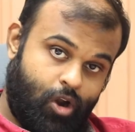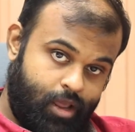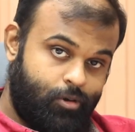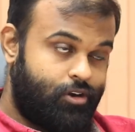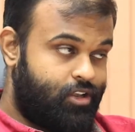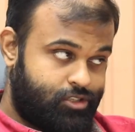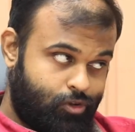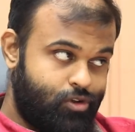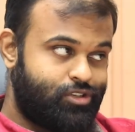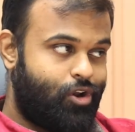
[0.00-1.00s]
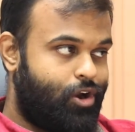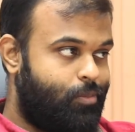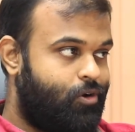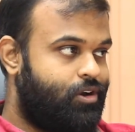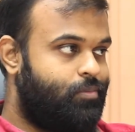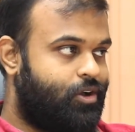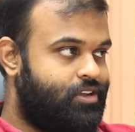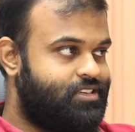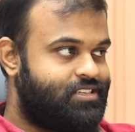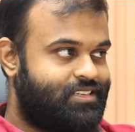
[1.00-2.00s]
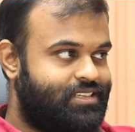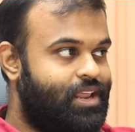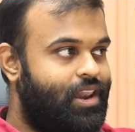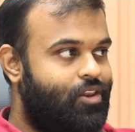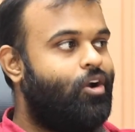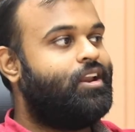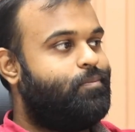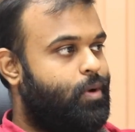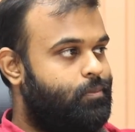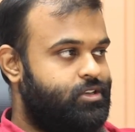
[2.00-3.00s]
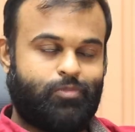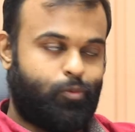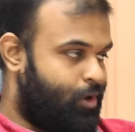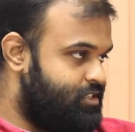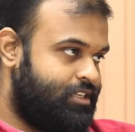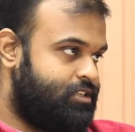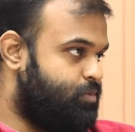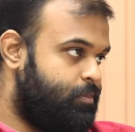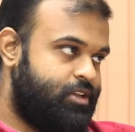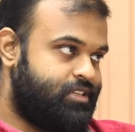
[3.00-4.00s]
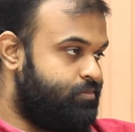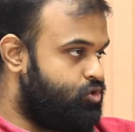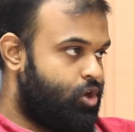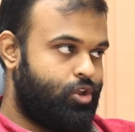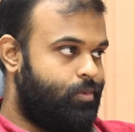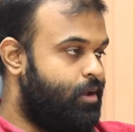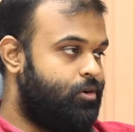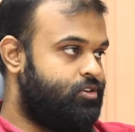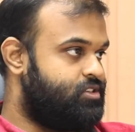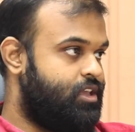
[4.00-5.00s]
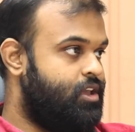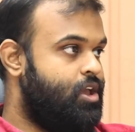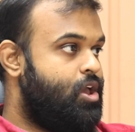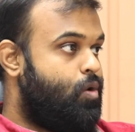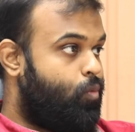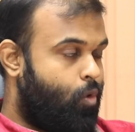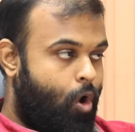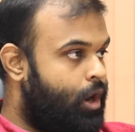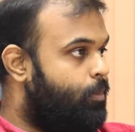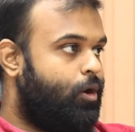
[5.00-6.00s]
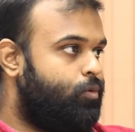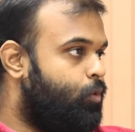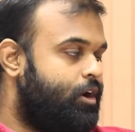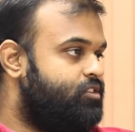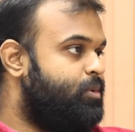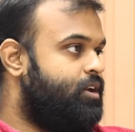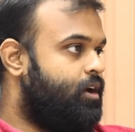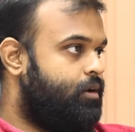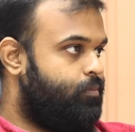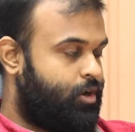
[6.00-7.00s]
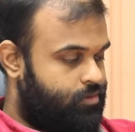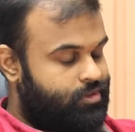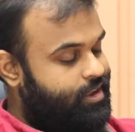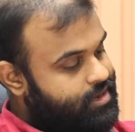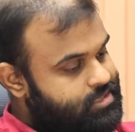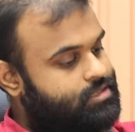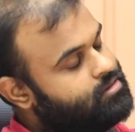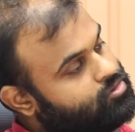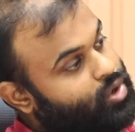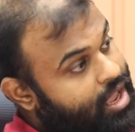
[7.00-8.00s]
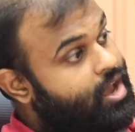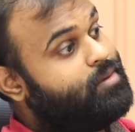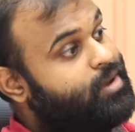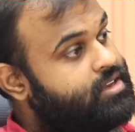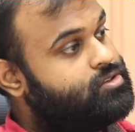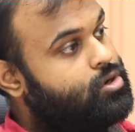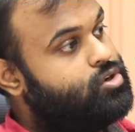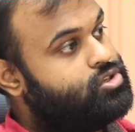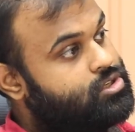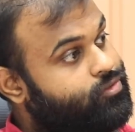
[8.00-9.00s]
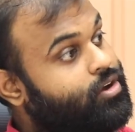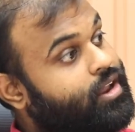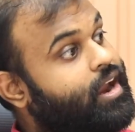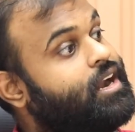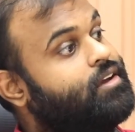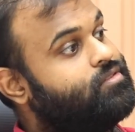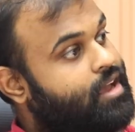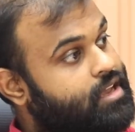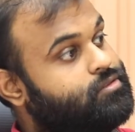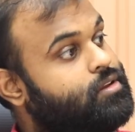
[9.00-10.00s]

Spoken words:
not able to disclose a lot about it because it's still not yet published. But once it is published, I'm sure you'll be able to see all about what has been done. But there is AI-based solutions for creatives as